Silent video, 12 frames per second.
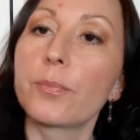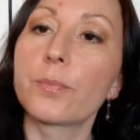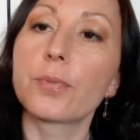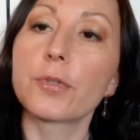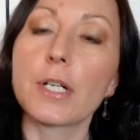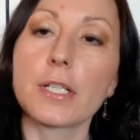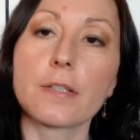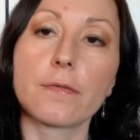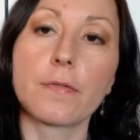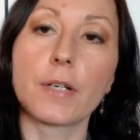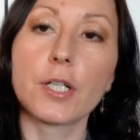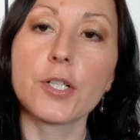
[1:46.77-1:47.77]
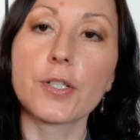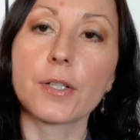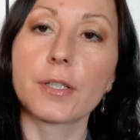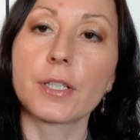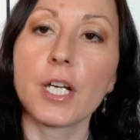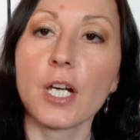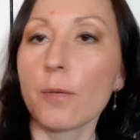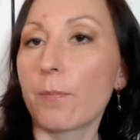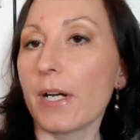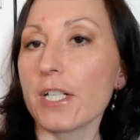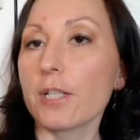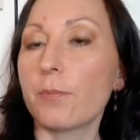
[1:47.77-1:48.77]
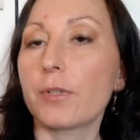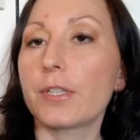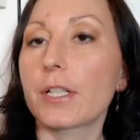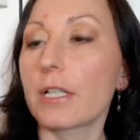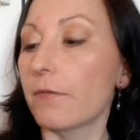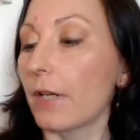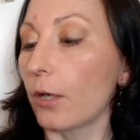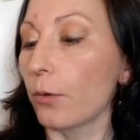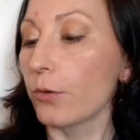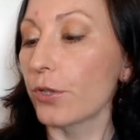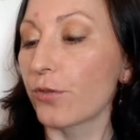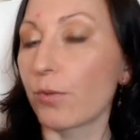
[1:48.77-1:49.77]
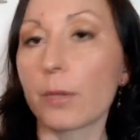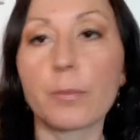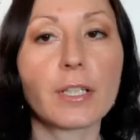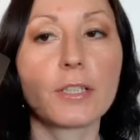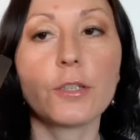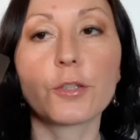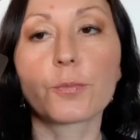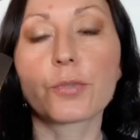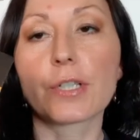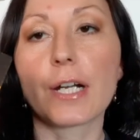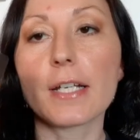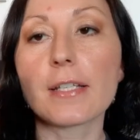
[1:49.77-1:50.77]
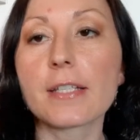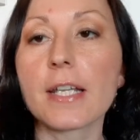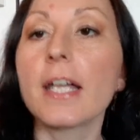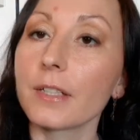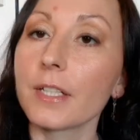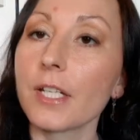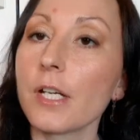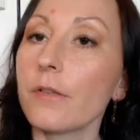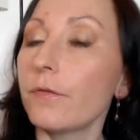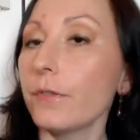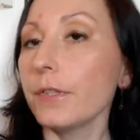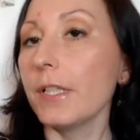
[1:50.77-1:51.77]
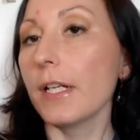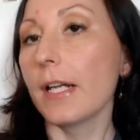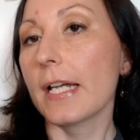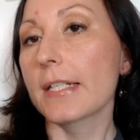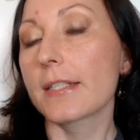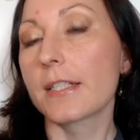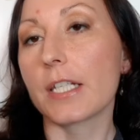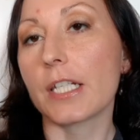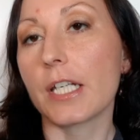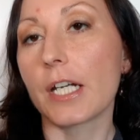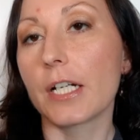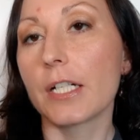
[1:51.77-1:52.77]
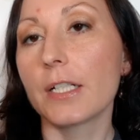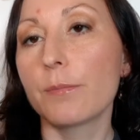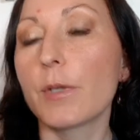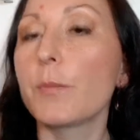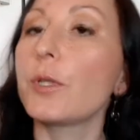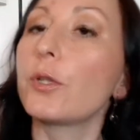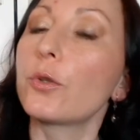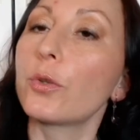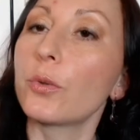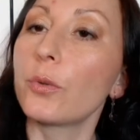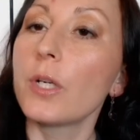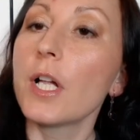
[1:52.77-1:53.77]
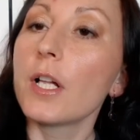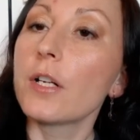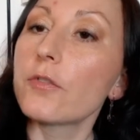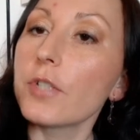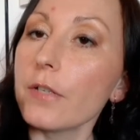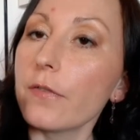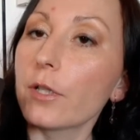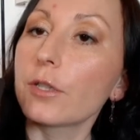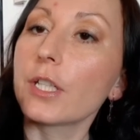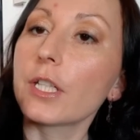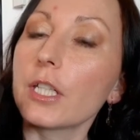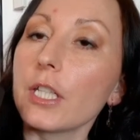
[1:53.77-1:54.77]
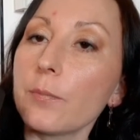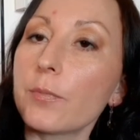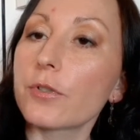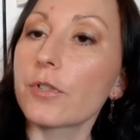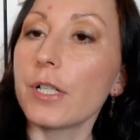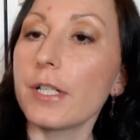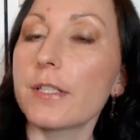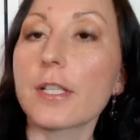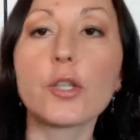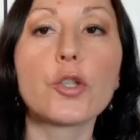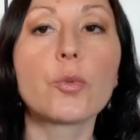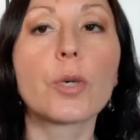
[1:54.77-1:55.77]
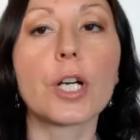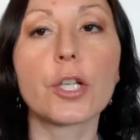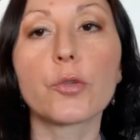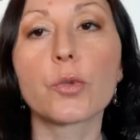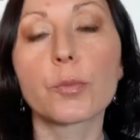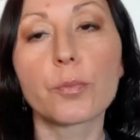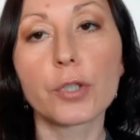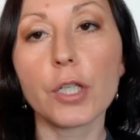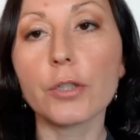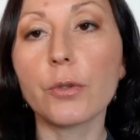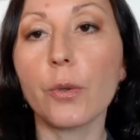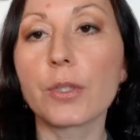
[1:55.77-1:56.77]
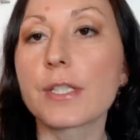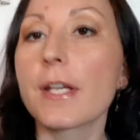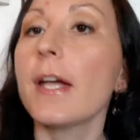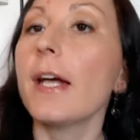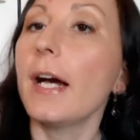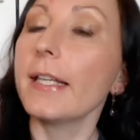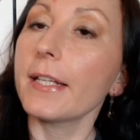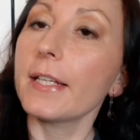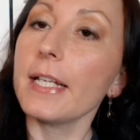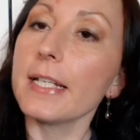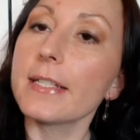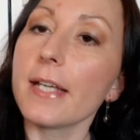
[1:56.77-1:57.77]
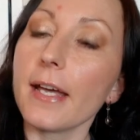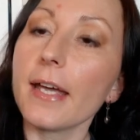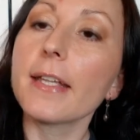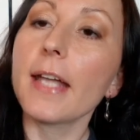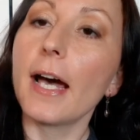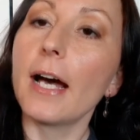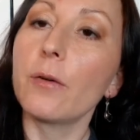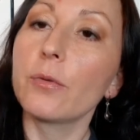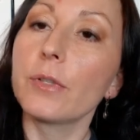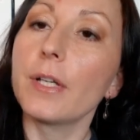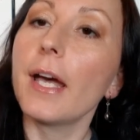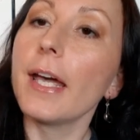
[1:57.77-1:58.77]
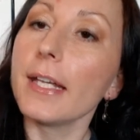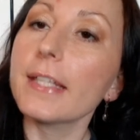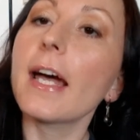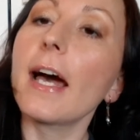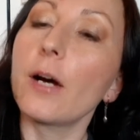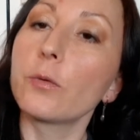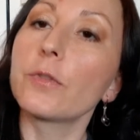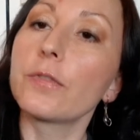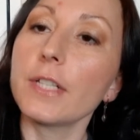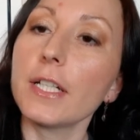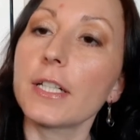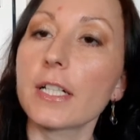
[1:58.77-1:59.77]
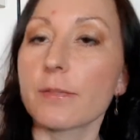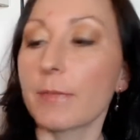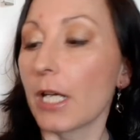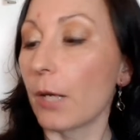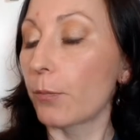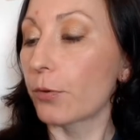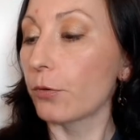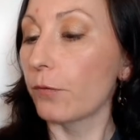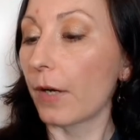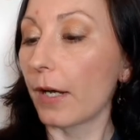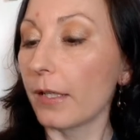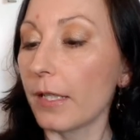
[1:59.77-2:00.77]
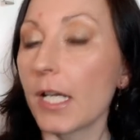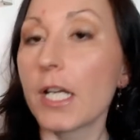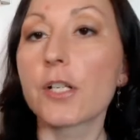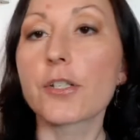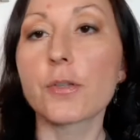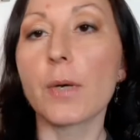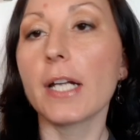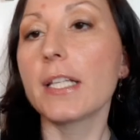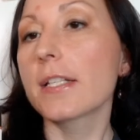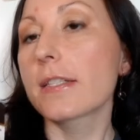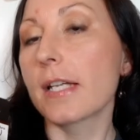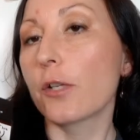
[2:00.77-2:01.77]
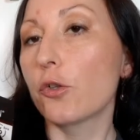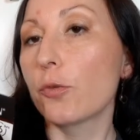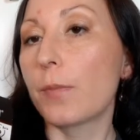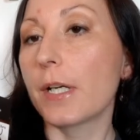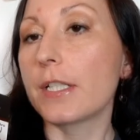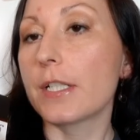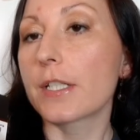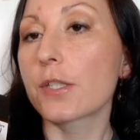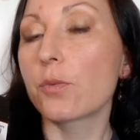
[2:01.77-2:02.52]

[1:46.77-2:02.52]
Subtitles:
press version. Possibly they have a loose one, but not press. For the last year, maybe two, Revlon they keep releasing newer and newer products, and at least 8 out of 10 has my approval. So I decided to buy this